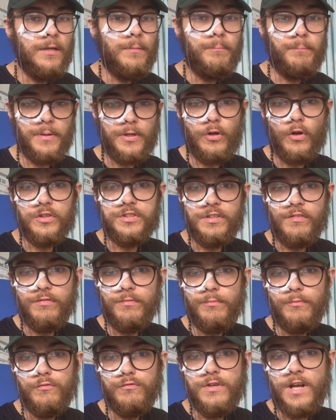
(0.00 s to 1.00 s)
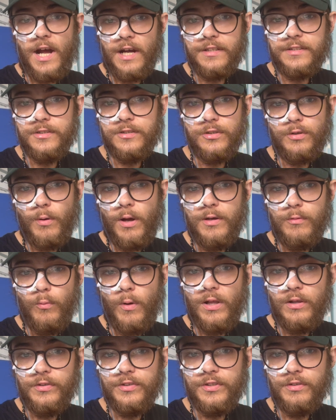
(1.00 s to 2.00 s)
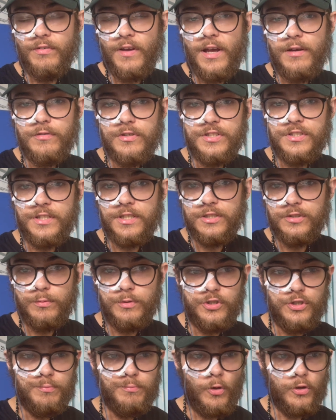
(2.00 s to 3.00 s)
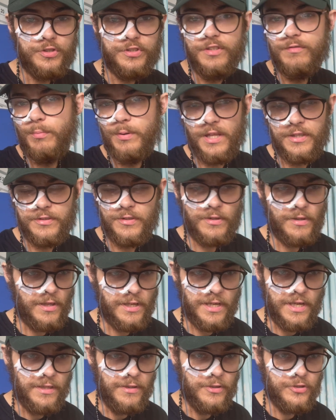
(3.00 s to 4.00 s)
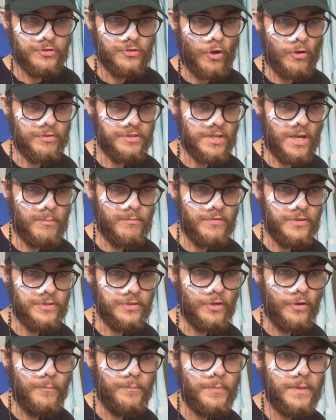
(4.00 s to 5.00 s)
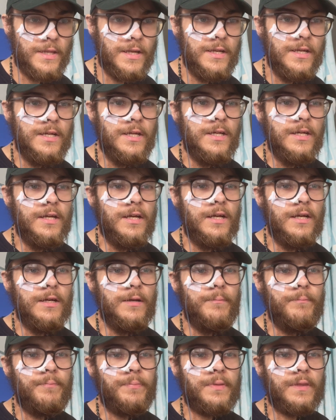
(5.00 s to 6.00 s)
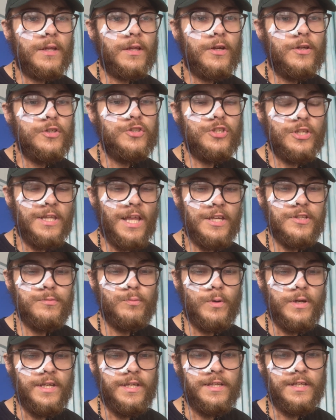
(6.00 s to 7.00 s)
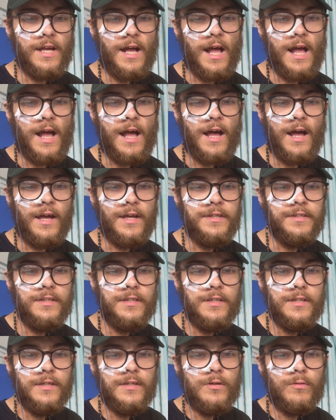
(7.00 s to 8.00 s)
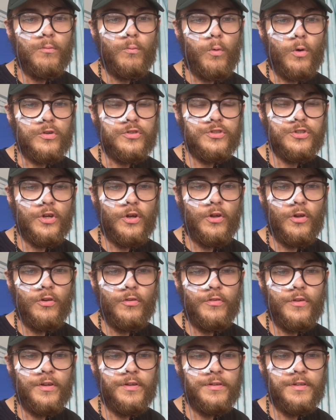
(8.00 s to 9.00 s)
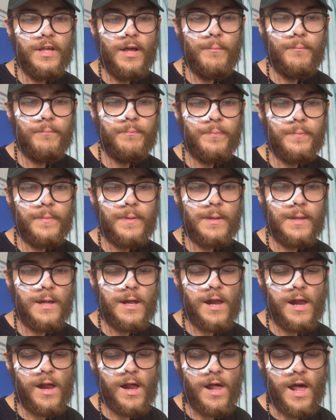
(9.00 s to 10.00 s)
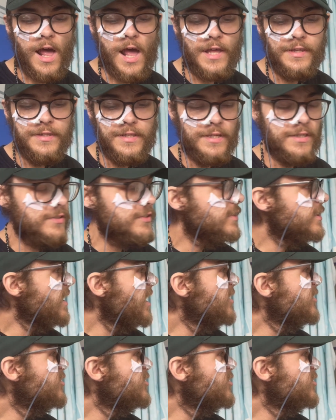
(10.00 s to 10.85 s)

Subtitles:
because I've reacted quite well to various things, which is positive. But that's again the story time video. So last week I was told that I need to get